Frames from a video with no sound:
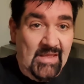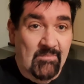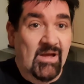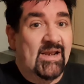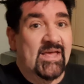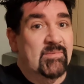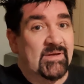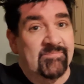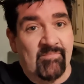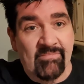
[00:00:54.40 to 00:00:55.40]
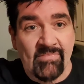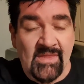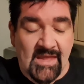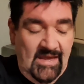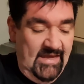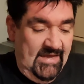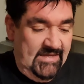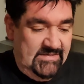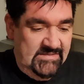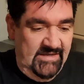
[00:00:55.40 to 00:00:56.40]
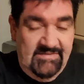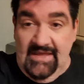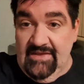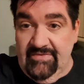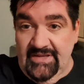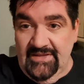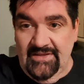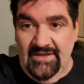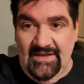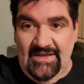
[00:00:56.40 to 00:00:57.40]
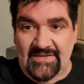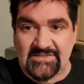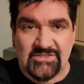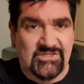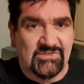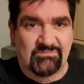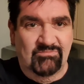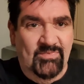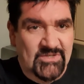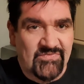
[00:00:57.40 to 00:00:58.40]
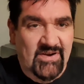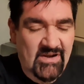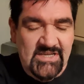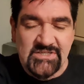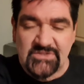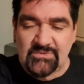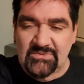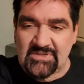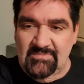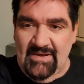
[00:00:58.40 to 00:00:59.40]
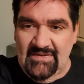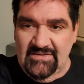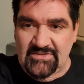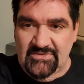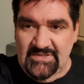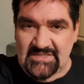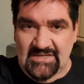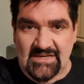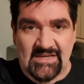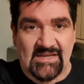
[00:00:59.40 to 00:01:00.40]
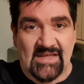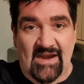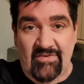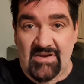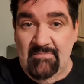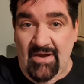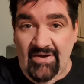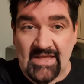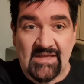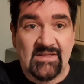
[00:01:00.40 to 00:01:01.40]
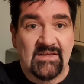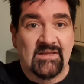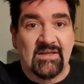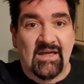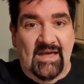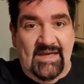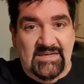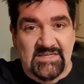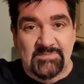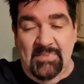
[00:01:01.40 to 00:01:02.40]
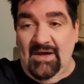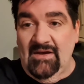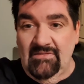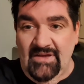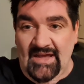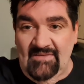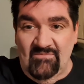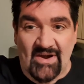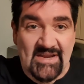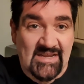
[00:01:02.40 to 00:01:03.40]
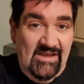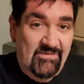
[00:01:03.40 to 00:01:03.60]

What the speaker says: my neighbour, and in the evening, and it was very nice. Talked about to us on Gary in America, and he's part of a ham radio